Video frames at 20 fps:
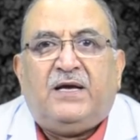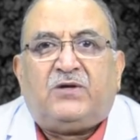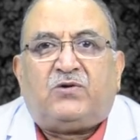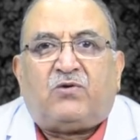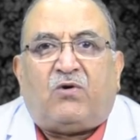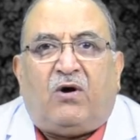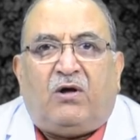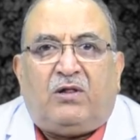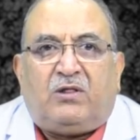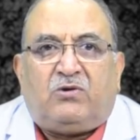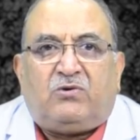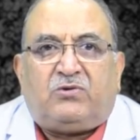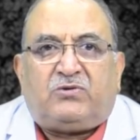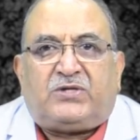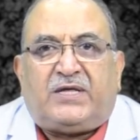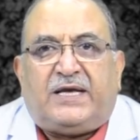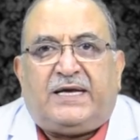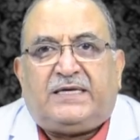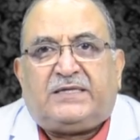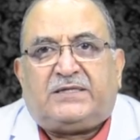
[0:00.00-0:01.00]
So all those
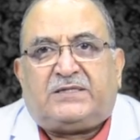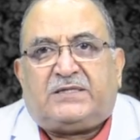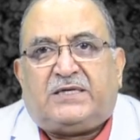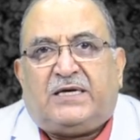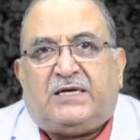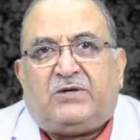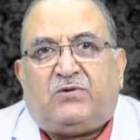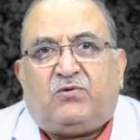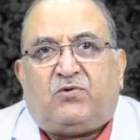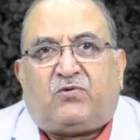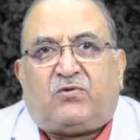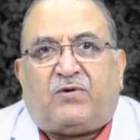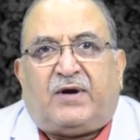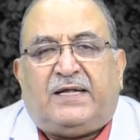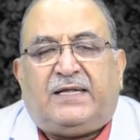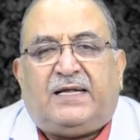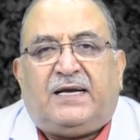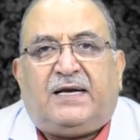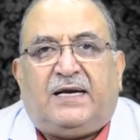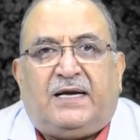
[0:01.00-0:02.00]
things uh, you
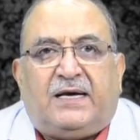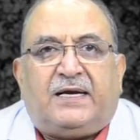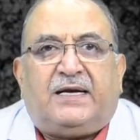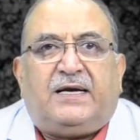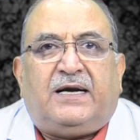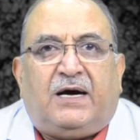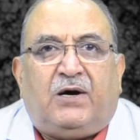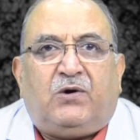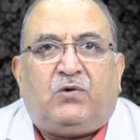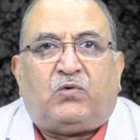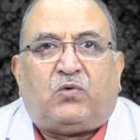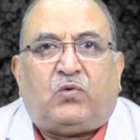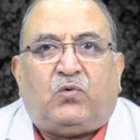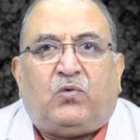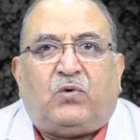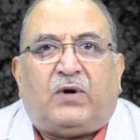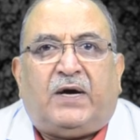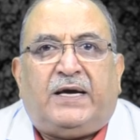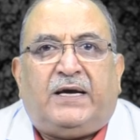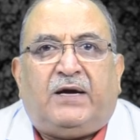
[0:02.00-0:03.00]
together learn how
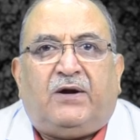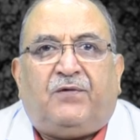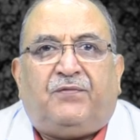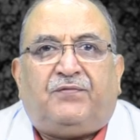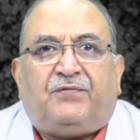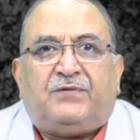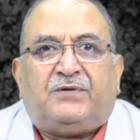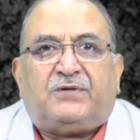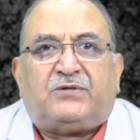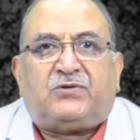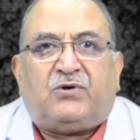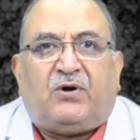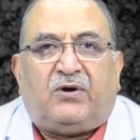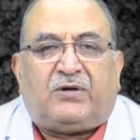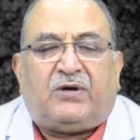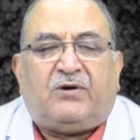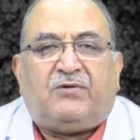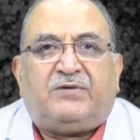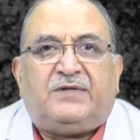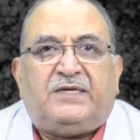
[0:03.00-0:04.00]
to kind of uh,
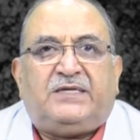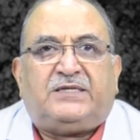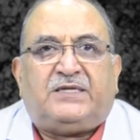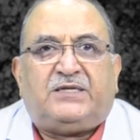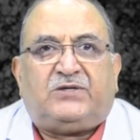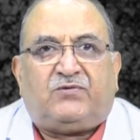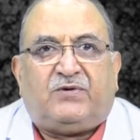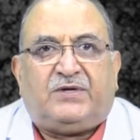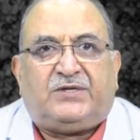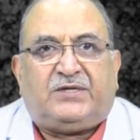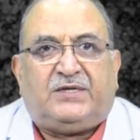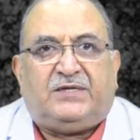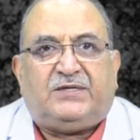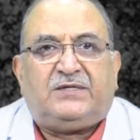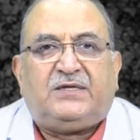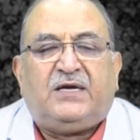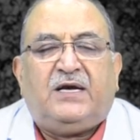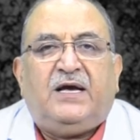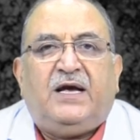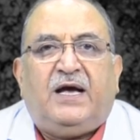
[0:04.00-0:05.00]
sort out these
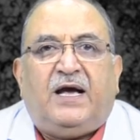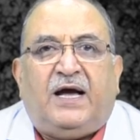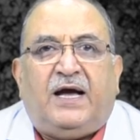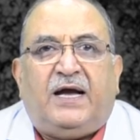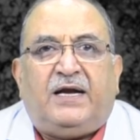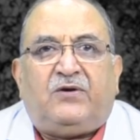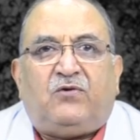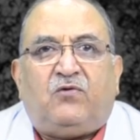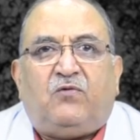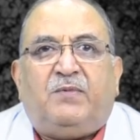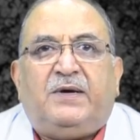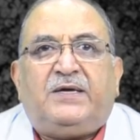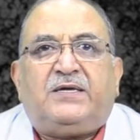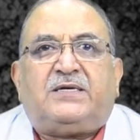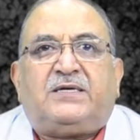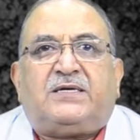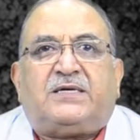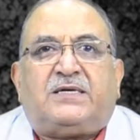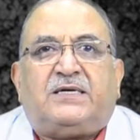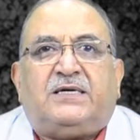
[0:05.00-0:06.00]
situations and you
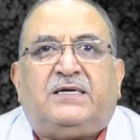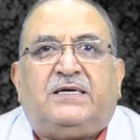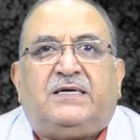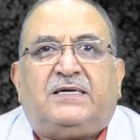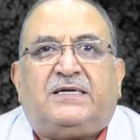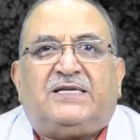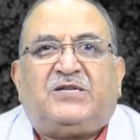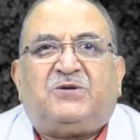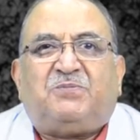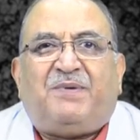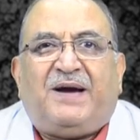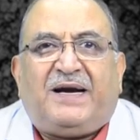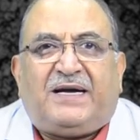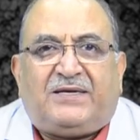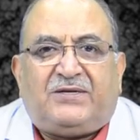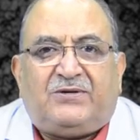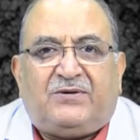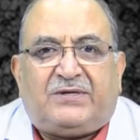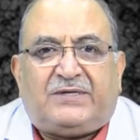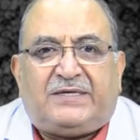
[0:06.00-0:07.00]
must
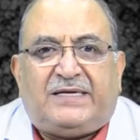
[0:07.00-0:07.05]
respect your